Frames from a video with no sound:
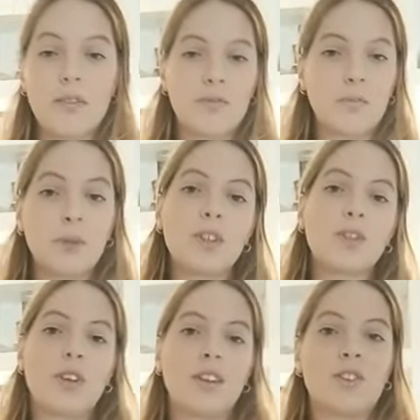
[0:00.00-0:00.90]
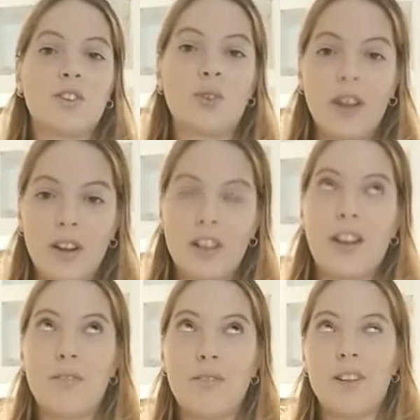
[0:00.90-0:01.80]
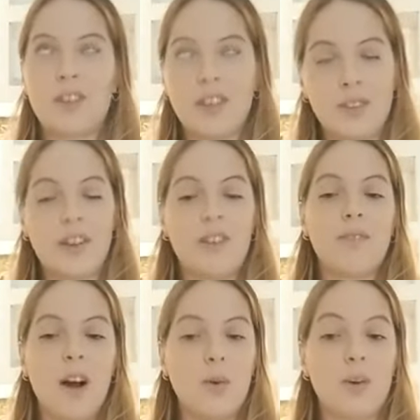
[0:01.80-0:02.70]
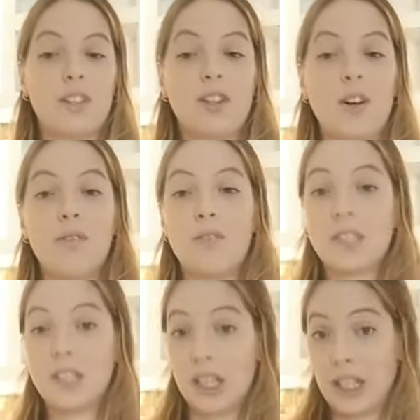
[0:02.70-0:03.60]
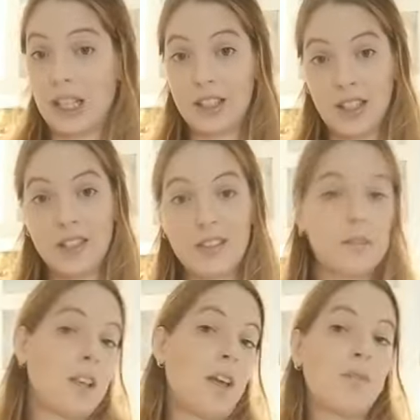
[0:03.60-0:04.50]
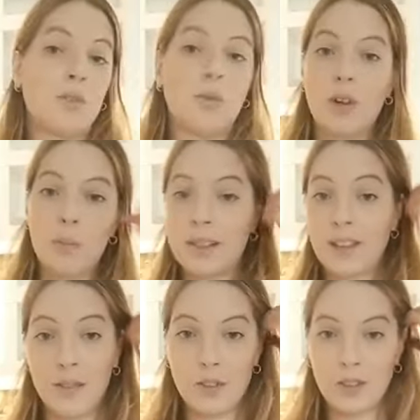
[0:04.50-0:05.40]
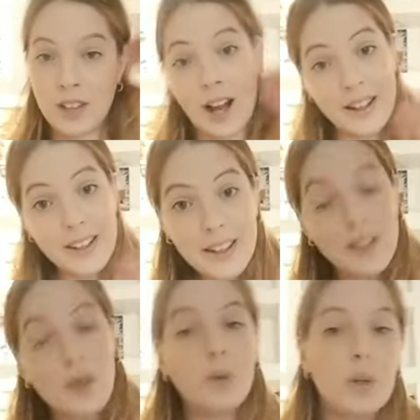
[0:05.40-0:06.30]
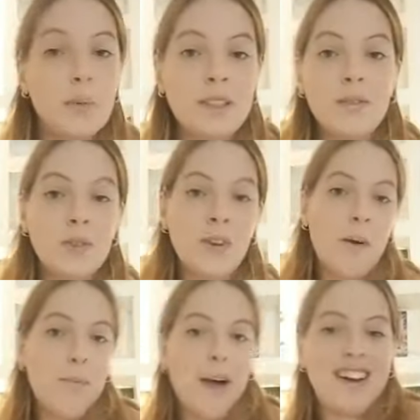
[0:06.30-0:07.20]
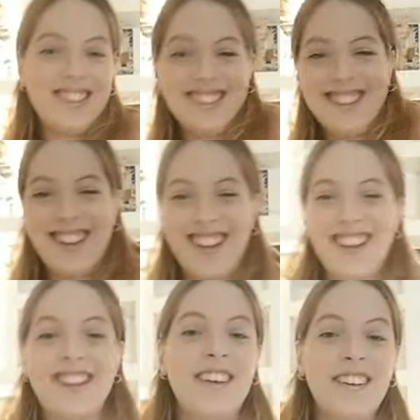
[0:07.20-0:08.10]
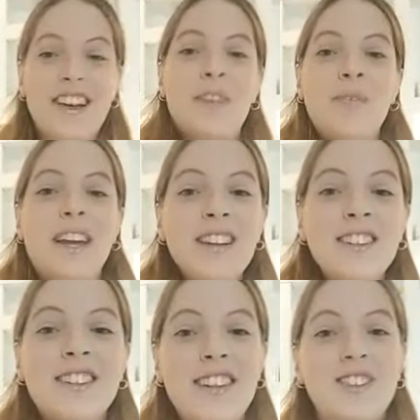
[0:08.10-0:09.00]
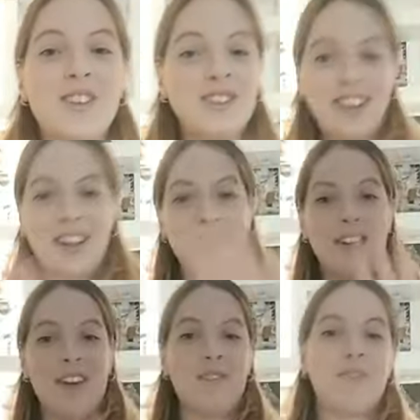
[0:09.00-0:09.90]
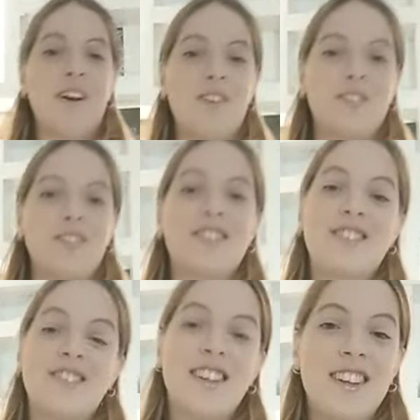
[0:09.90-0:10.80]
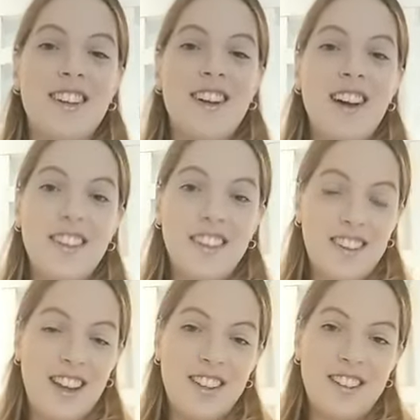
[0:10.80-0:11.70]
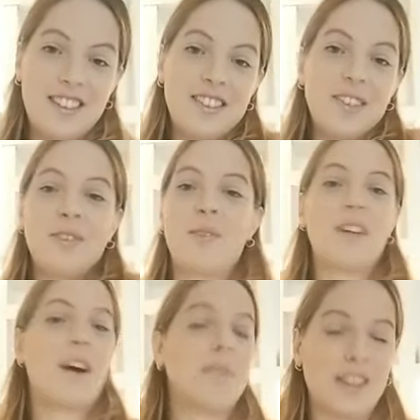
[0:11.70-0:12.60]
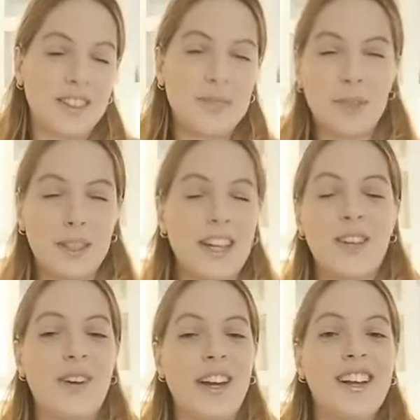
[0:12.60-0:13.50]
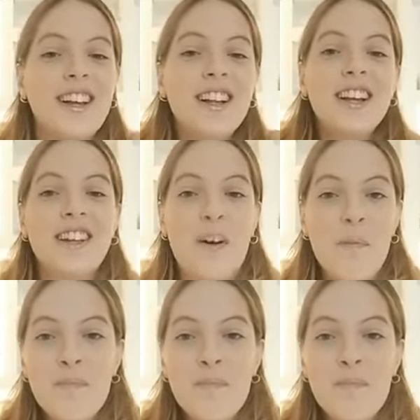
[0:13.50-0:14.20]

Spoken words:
between 11 or 12 hours of sun in the day. So it gives you Wolipa time to tan, Wolipa time to come back. Not like me. Yeah, don't take me. I'm hiding in atheist. I'm not. But anyway, yeah.